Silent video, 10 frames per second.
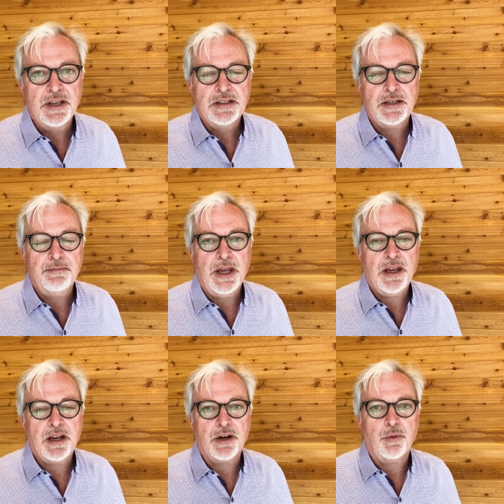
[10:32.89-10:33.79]
to
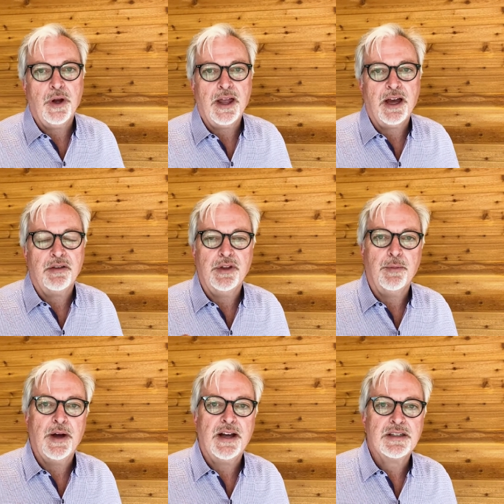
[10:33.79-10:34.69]
make our way out of an
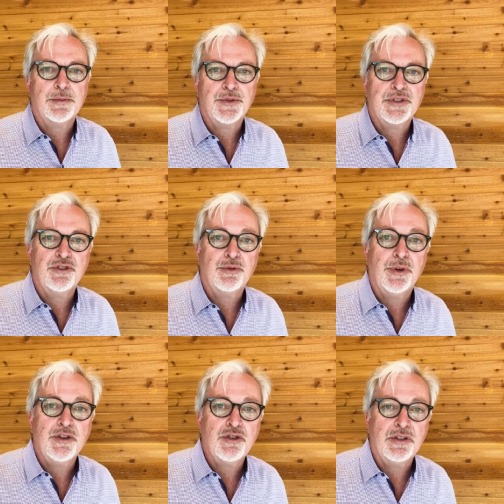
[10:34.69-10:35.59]
impossible
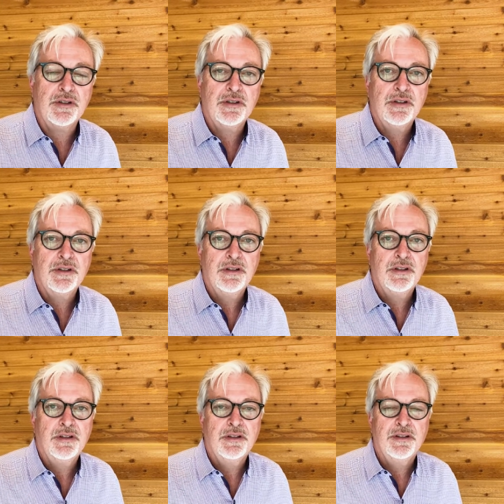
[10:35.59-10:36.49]
situation
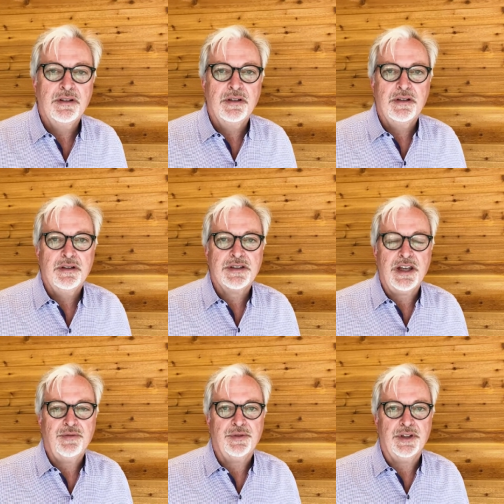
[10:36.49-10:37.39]

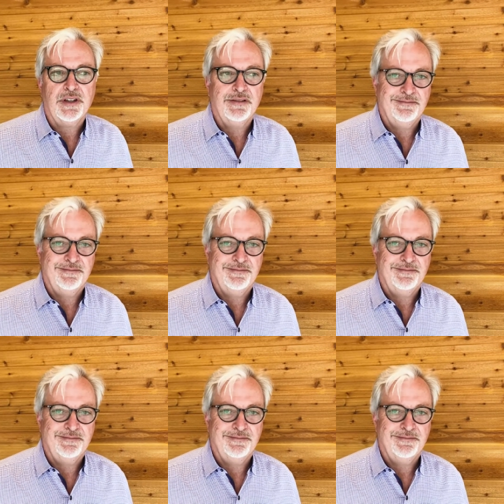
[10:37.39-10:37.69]
safely.